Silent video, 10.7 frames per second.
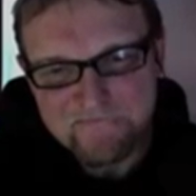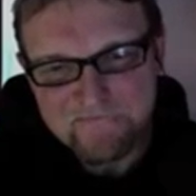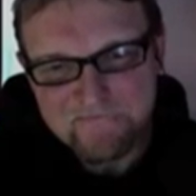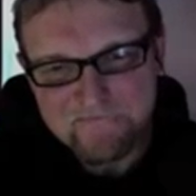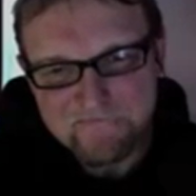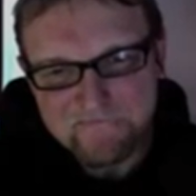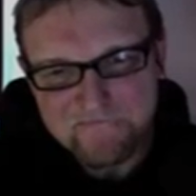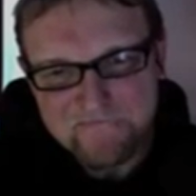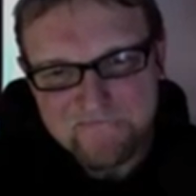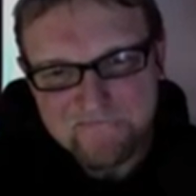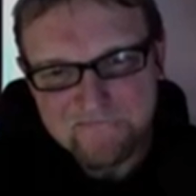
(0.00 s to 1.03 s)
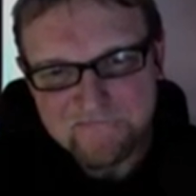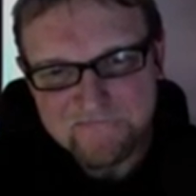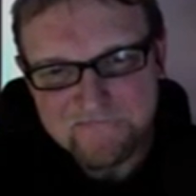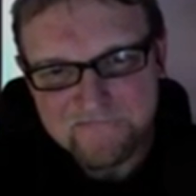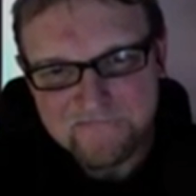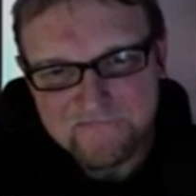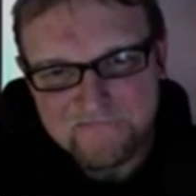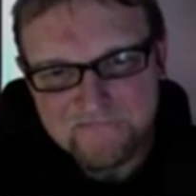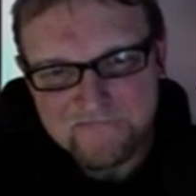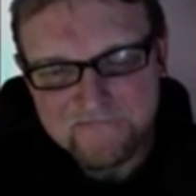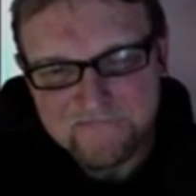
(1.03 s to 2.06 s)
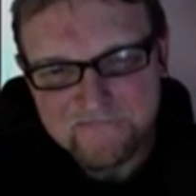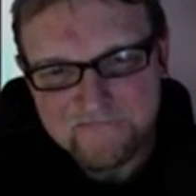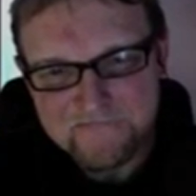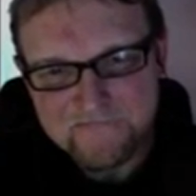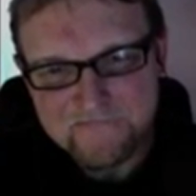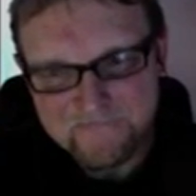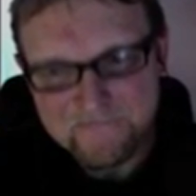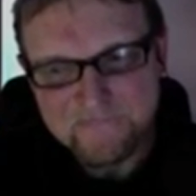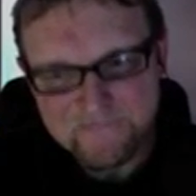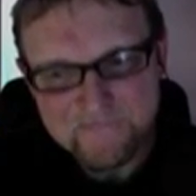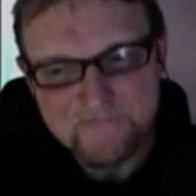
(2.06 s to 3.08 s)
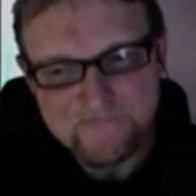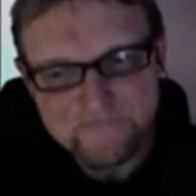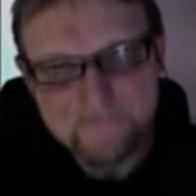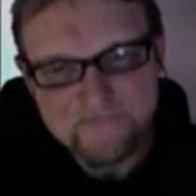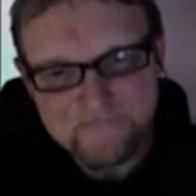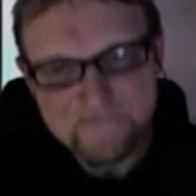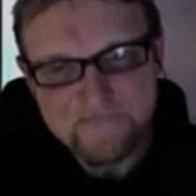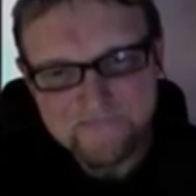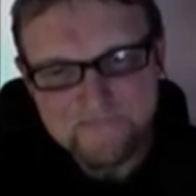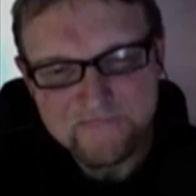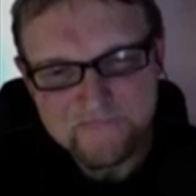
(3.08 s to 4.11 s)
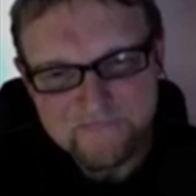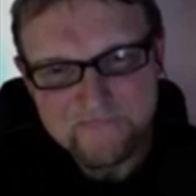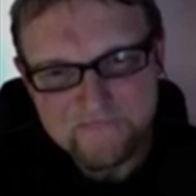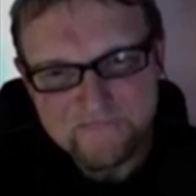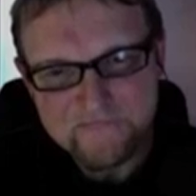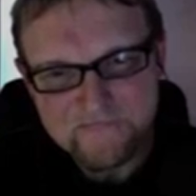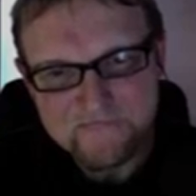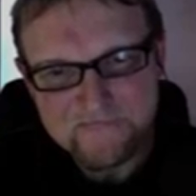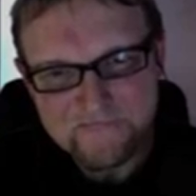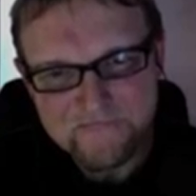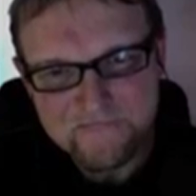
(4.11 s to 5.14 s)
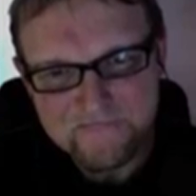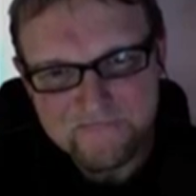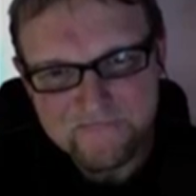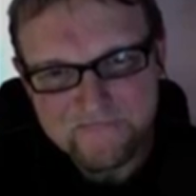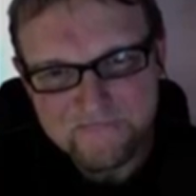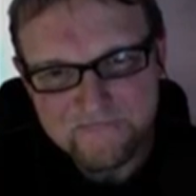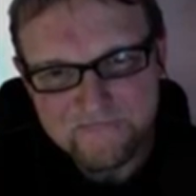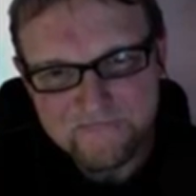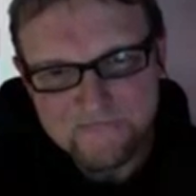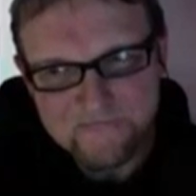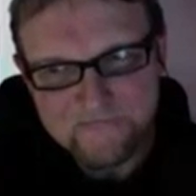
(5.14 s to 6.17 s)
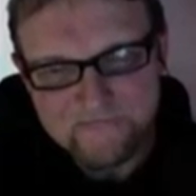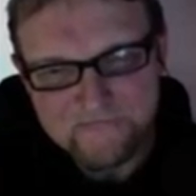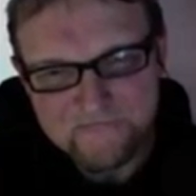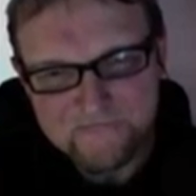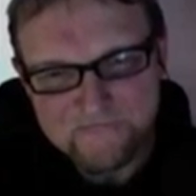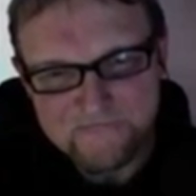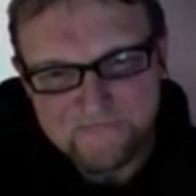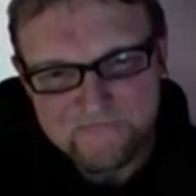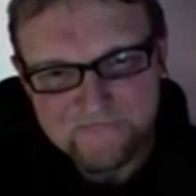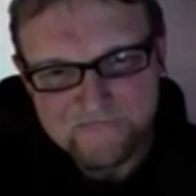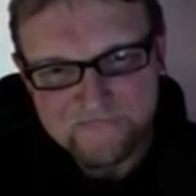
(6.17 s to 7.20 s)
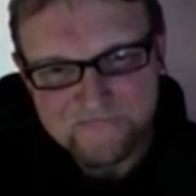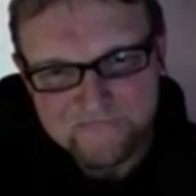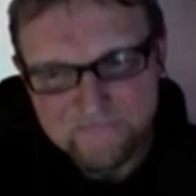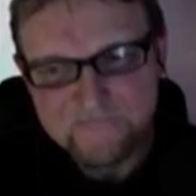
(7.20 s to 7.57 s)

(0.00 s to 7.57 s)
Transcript: [no speech]